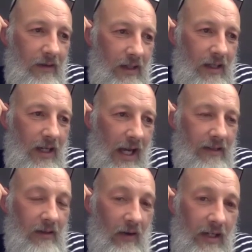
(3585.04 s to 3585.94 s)

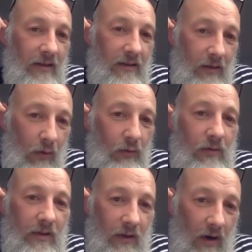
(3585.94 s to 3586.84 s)
It's like your soul
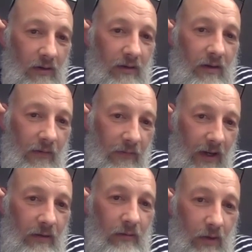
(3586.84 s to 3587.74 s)
starts to
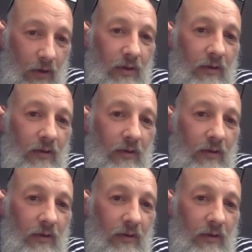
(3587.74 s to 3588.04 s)
feel good.